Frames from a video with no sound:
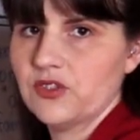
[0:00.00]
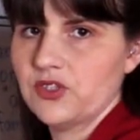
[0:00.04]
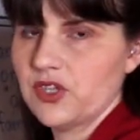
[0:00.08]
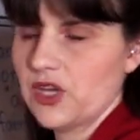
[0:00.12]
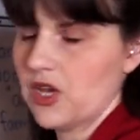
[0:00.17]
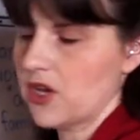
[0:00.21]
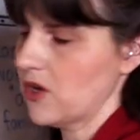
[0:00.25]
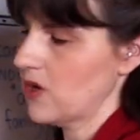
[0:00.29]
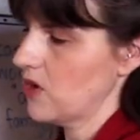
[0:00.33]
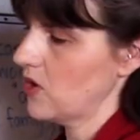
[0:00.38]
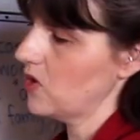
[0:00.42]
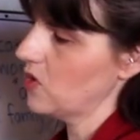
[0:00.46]

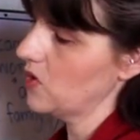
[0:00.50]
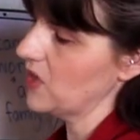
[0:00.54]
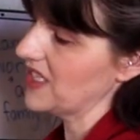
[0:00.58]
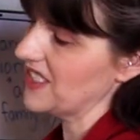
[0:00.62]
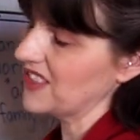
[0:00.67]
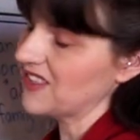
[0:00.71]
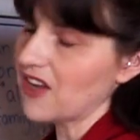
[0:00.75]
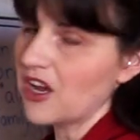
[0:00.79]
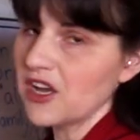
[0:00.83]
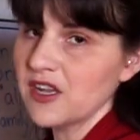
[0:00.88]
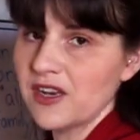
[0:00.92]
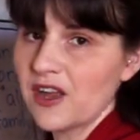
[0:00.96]
So
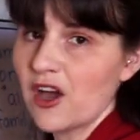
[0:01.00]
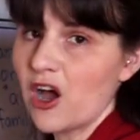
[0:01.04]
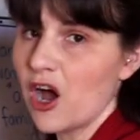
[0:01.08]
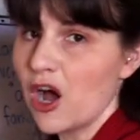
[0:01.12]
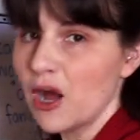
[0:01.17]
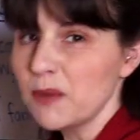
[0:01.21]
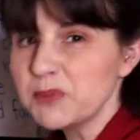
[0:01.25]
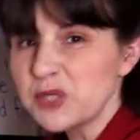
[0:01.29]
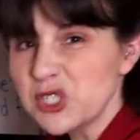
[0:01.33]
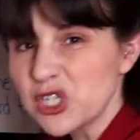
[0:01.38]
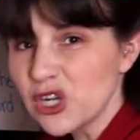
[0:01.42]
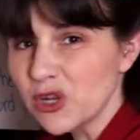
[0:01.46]
it's an
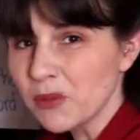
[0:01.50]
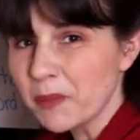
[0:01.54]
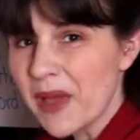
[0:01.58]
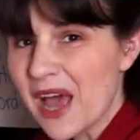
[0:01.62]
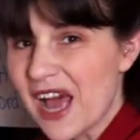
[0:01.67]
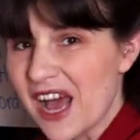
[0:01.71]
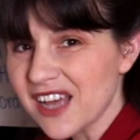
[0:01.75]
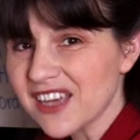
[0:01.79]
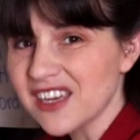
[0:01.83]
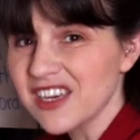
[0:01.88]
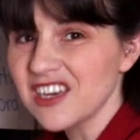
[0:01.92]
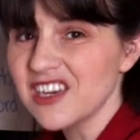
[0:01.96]
optional
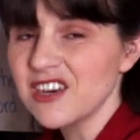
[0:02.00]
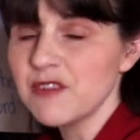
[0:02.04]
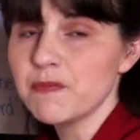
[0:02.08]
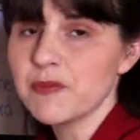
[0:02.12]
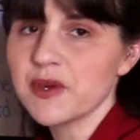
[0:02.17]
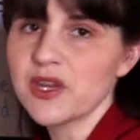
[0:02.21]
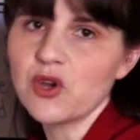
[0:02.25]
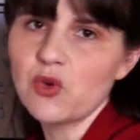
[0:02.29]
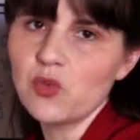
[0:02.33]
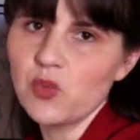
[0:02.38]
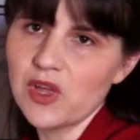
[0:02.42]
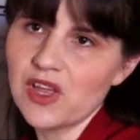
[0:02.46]
packet,
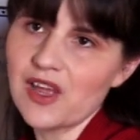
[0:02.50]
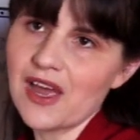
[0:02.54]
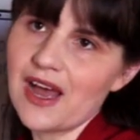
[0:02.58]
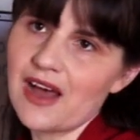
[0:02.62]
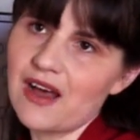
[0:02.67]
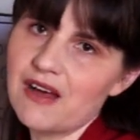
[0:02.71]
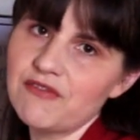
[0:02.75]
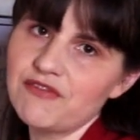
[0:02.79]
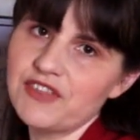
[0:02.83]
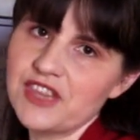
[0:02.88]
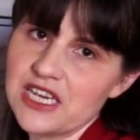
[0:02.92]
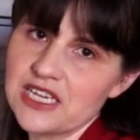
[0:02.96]
but it will
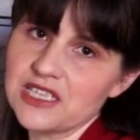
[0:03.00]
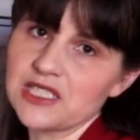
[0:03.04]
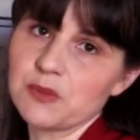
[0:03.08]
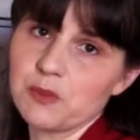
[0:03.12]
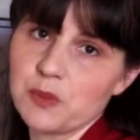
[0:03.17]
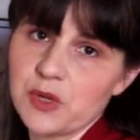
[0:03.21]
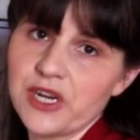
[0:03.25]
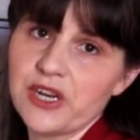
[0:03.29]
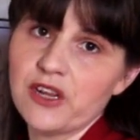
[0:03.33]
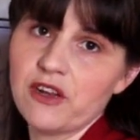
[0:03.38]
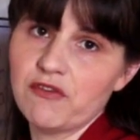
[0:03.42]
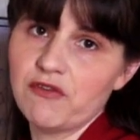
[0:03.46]
have things
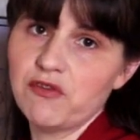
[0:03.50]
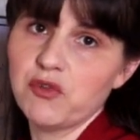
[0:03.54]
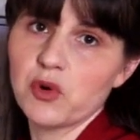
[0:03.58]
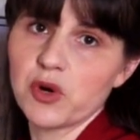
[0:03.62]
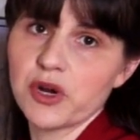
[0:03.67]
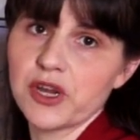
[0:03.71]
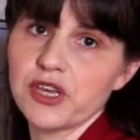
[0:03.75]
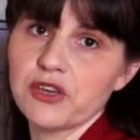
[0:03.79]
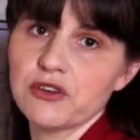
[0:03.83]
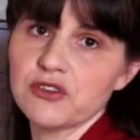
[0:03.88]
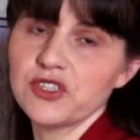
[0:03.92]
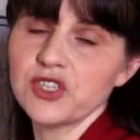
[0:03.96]
printed for
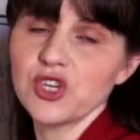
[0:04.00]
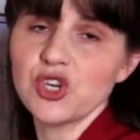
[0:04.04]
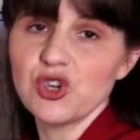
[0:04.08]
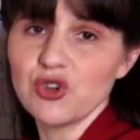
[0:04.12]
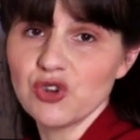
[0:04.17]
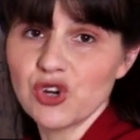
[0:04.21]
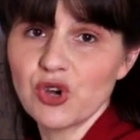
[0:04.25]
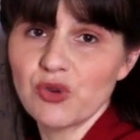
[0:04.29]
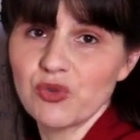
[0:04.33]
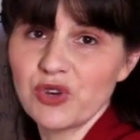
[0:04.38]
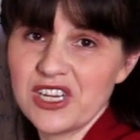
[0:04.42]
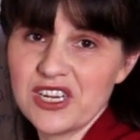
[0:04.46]
you, so you
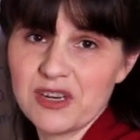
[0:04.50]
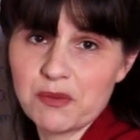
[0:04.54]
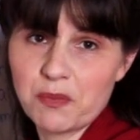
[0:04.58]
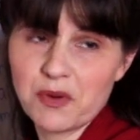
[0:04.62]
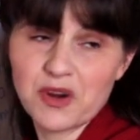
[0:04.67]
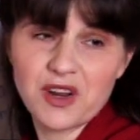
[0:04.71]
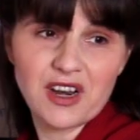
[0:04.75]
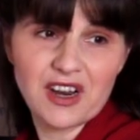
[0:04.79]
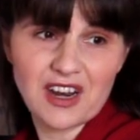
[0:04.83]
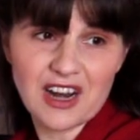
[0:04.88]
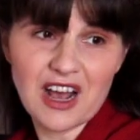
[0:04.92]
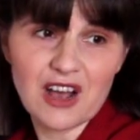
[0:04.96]
don't need to
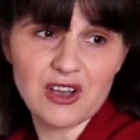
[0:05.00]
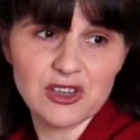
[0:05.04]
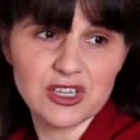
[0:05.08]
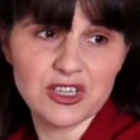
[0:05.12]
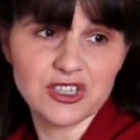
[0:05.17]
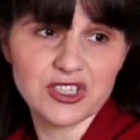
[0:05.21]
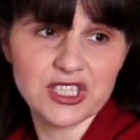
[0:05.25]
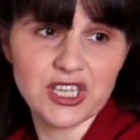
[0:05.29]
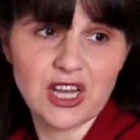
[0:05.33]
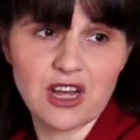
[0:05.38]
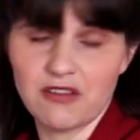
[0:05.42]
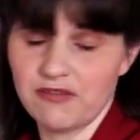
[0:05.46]
print it out
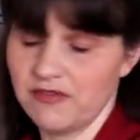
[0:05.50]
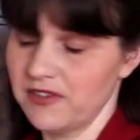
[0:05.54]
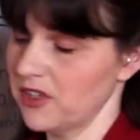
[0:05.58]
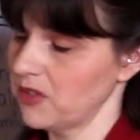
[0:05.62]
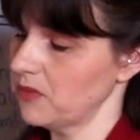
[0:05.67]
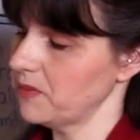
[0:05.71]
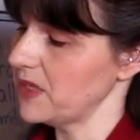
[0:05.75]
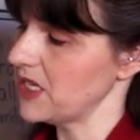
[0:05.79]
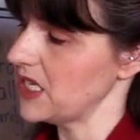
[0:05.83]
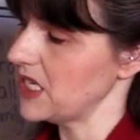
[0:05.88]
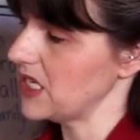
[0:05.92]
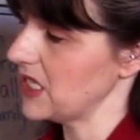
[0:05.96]
yourself. It'll
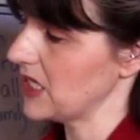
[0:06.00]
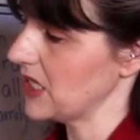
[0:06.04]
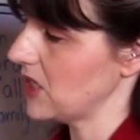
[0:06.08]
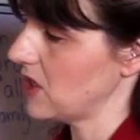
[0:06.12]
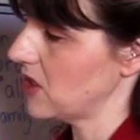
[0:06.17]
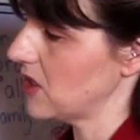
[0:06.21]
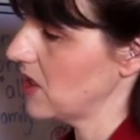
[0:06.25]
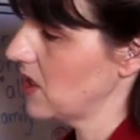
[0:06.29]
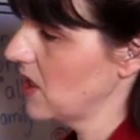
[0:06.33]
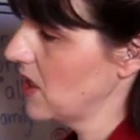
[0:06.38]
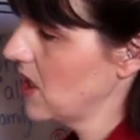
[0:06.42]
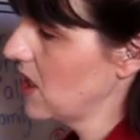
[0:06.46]
be
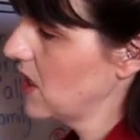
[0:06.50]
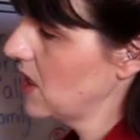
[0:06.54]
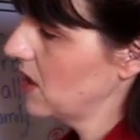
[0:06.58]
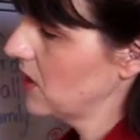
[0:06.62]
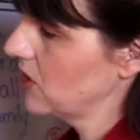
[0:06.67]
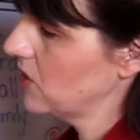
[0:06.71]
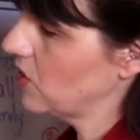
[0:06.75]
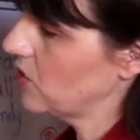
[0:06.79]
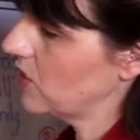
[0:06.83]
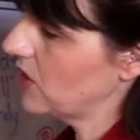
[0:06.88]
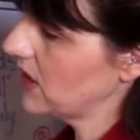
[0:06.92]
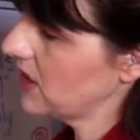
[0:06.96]
easier.
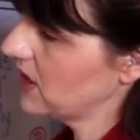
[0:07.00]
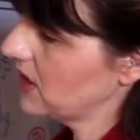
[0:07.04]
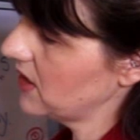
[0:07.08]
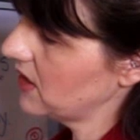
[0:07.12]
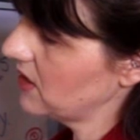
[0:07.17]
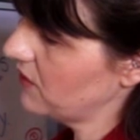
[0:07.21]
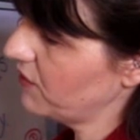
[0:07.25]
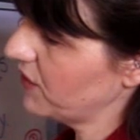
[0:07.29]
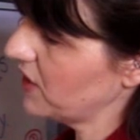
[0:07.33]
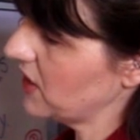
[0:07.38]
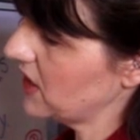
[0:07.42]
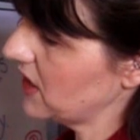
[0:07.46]
So this is for